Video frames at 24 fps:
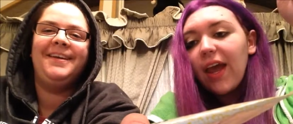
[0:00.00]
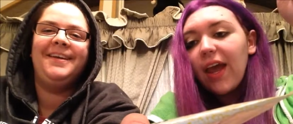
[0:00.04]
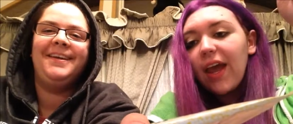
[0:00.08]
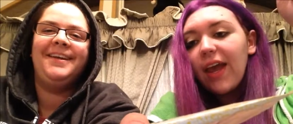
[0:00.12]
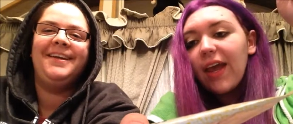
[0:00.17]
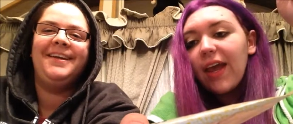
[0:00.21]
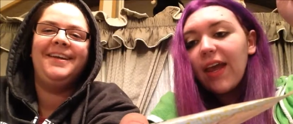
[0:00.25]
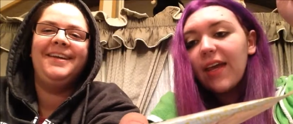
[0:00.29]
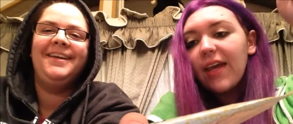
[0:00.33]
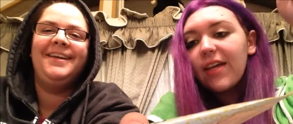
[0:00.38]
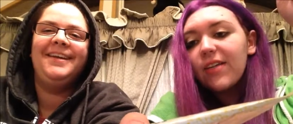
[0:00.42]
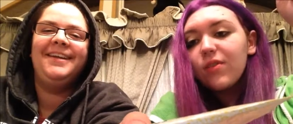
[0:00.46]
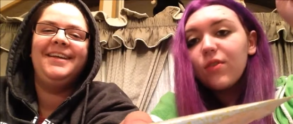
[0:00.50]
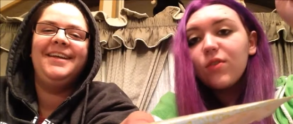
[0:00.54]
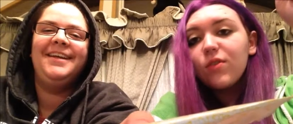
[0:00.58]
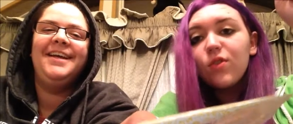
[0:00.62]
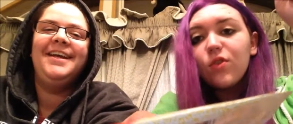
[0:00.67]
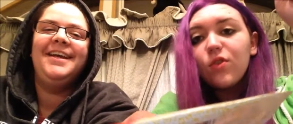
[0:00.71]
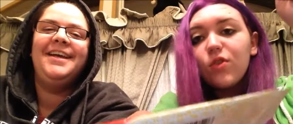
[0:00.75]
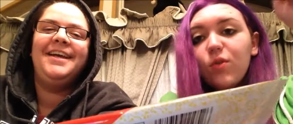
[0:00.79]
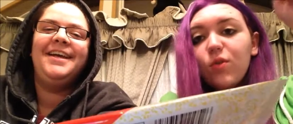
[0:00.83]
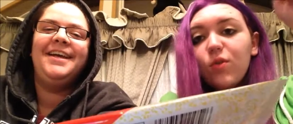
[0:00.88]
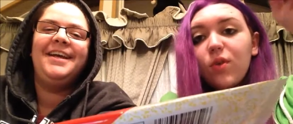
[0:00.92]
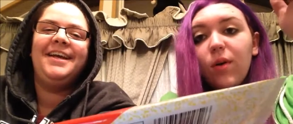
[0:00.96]
Speaker 1: And those
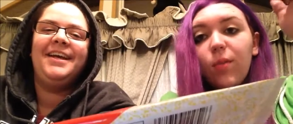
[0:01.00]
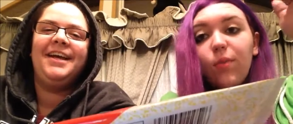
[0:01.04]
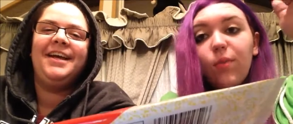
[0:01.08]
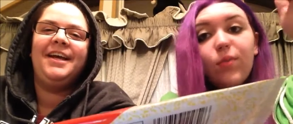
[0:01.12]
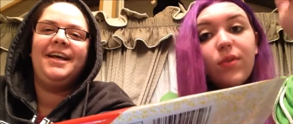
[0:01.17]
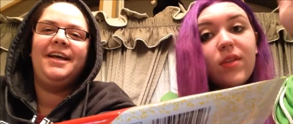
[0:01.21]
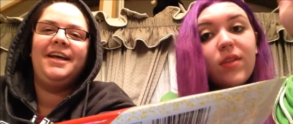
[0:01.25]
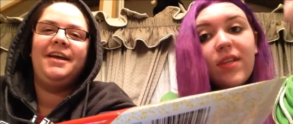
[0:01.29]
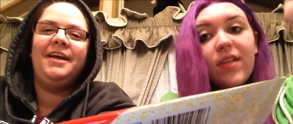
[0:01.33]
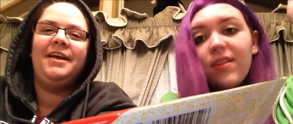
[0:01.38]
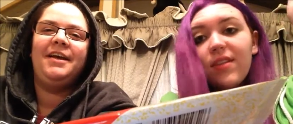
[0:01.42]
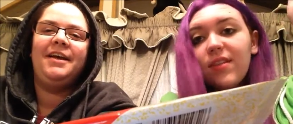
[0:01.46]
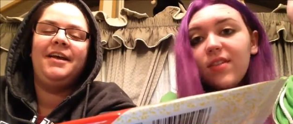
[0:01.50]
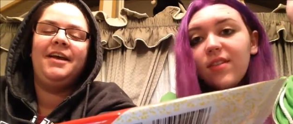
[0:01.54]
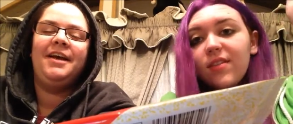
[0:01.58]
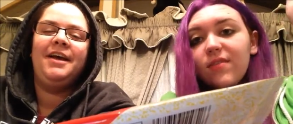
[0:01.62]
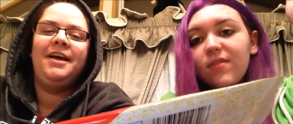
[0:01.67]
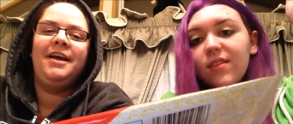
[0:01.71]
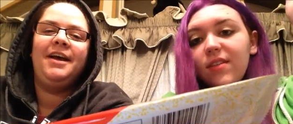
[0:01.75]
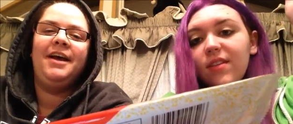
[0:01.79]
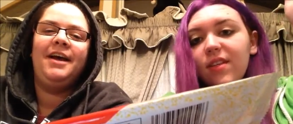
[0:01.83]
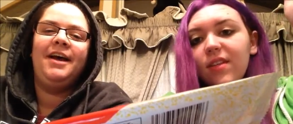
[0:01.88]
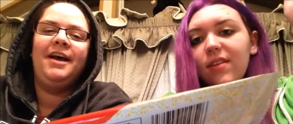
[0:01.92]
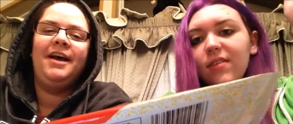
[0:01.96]
are two completely
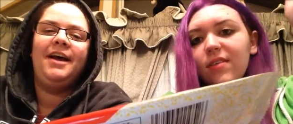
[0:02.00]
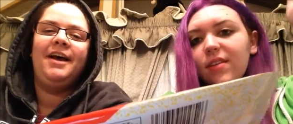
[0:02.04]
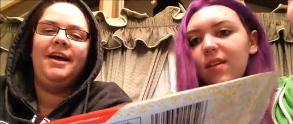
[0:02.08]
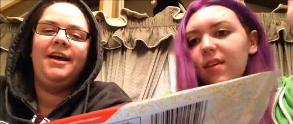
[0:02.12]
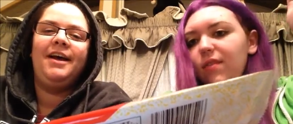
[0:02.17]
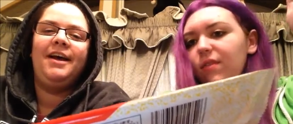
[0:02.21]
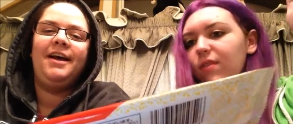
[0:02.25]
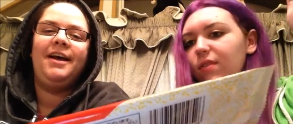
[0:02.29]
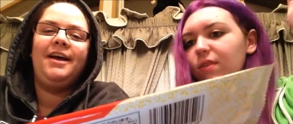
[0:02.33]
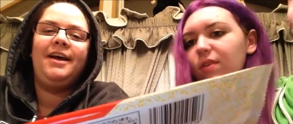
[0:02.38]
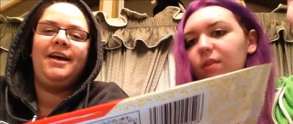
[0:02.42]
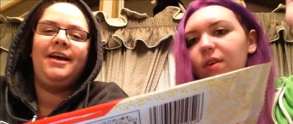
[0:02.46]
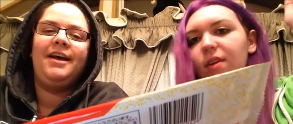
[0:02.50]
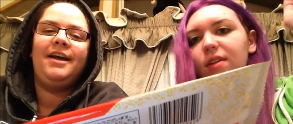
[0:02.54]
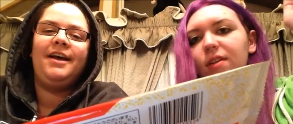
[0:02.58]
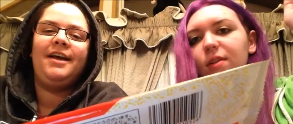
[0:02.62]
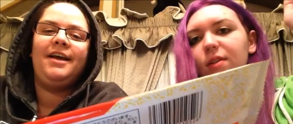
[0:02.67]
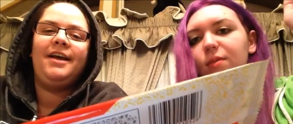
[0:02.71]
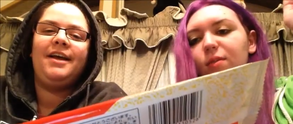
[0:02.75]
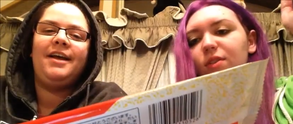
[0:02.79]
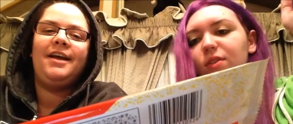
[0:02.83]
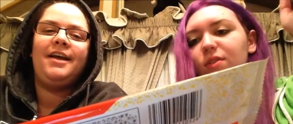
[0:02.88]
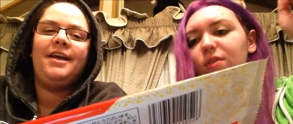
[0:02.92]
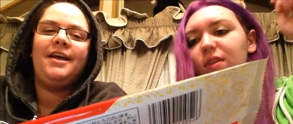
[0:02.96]
different things, and I have no
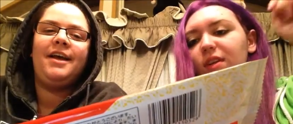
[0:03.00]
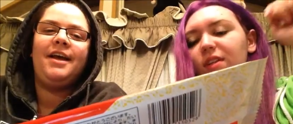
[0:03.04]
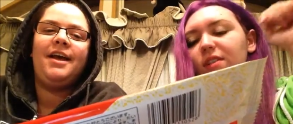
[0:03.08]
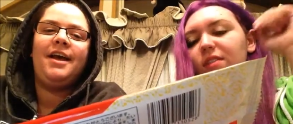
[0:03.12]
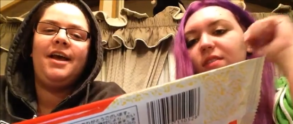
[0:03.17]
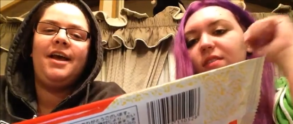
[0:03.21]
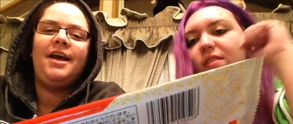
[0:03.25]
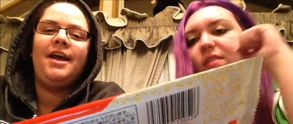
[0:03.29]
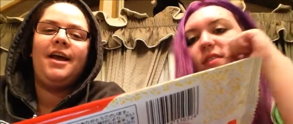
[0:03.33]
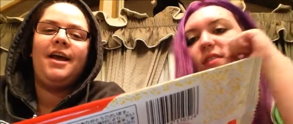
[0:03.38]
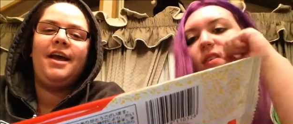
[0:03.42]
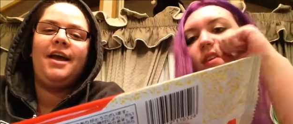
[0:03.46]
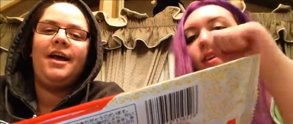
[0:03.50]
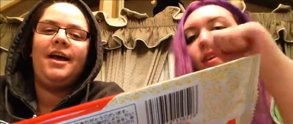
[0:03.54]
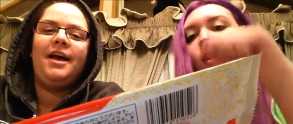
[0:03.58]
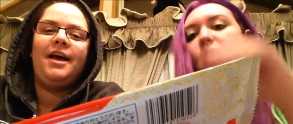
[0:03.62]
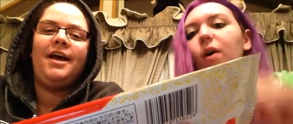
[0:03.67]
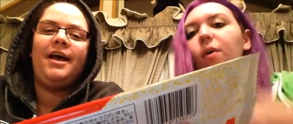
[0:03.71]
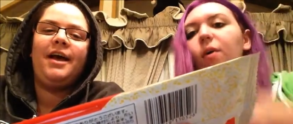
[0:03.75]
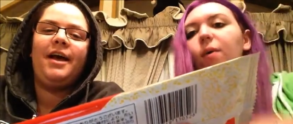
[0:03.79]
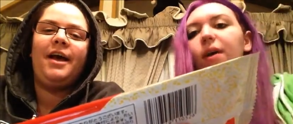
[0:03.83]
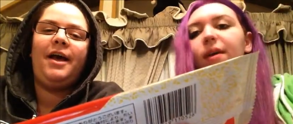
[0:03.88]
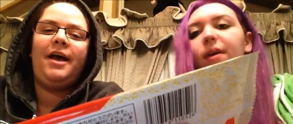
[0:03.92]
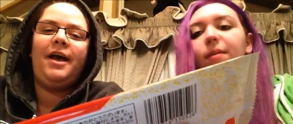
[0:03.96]
idea what direction this is going to go